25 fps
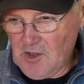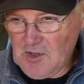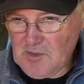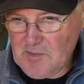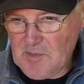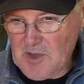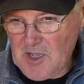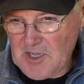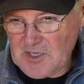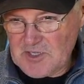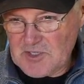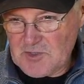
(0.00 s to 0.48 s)

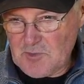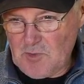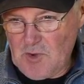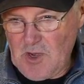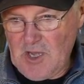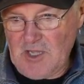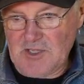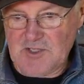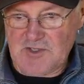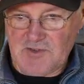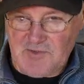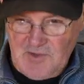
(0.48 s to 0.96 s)
based
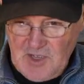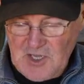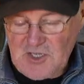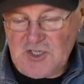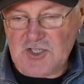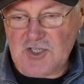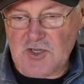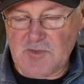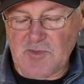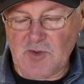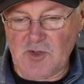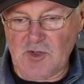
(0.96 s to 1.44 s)
ones,
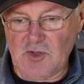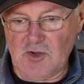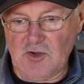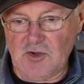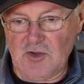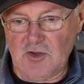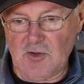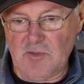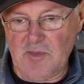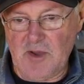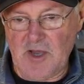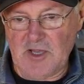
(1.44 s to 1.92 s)
vegetable
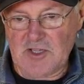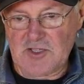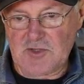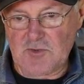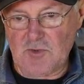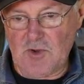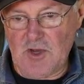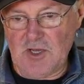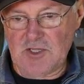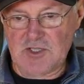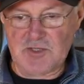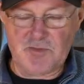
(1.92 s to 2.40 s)
oil based
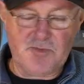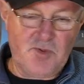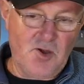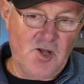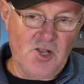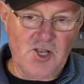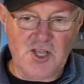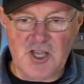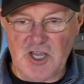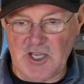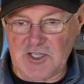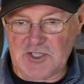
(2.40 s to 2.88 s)
ones,
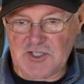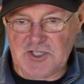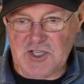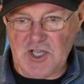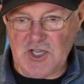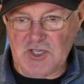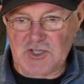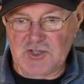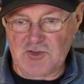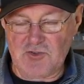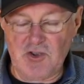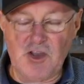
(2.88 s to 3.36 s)

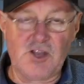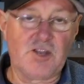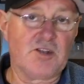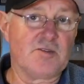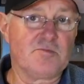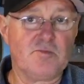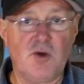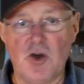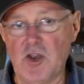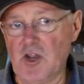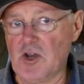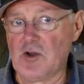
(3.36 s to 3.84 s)
polyunsaturated,
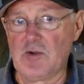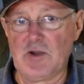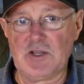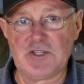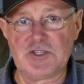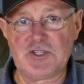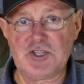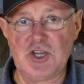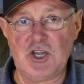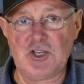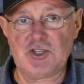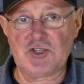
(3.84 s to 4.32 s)

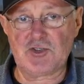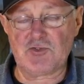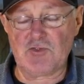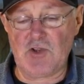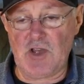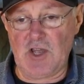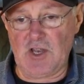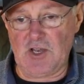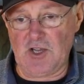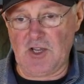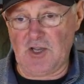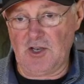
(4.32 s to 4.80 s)

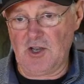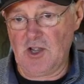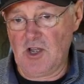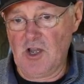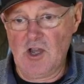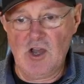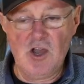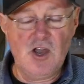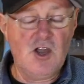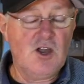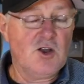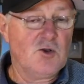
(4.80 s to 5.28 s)
monounsaturated,
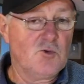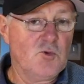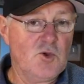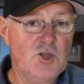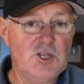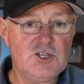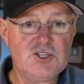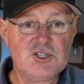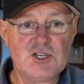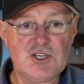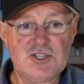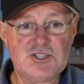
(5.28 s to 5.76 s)
we
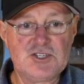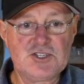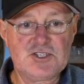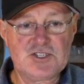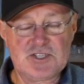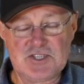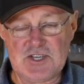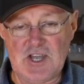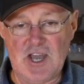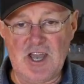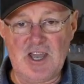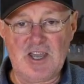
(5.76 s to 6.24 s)
just
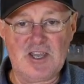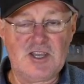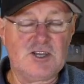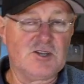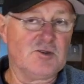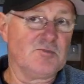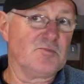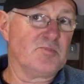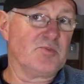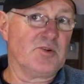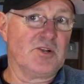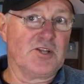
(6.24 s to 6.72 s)
stay
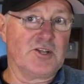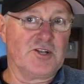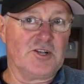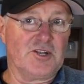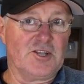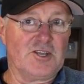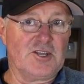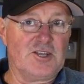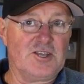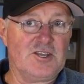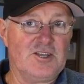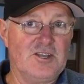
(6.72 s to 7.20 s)

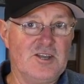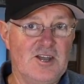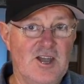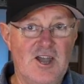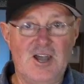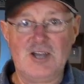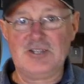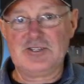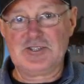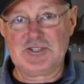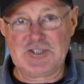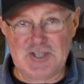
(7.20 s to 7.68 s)
completely
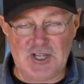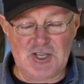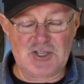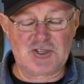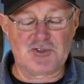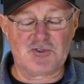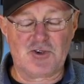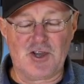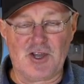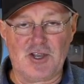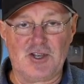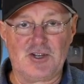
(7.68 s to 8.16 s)

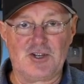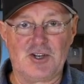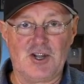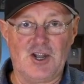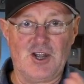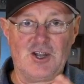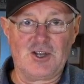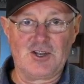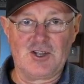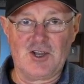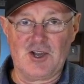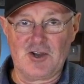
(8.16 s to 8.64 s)
unsaturated
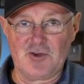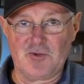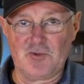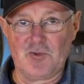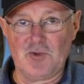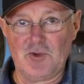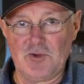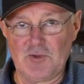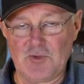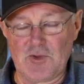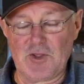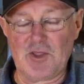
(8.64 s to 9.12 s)
and go
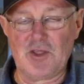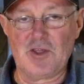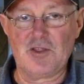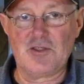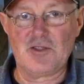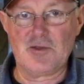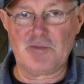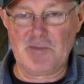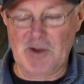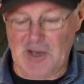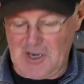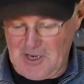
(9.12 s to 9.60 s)
with
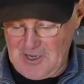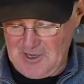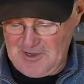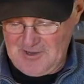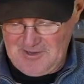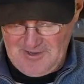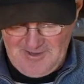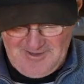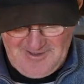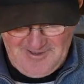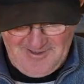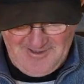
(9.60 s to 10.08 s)
the butter.
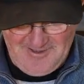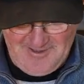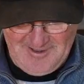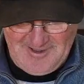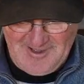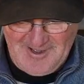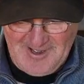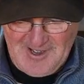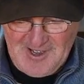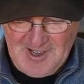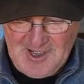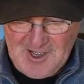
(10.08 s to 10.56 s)

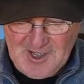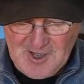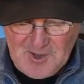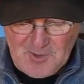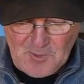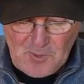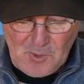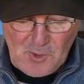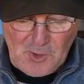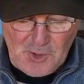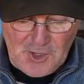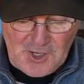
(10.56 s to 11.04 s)

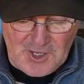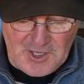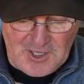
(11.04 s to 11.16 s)
Water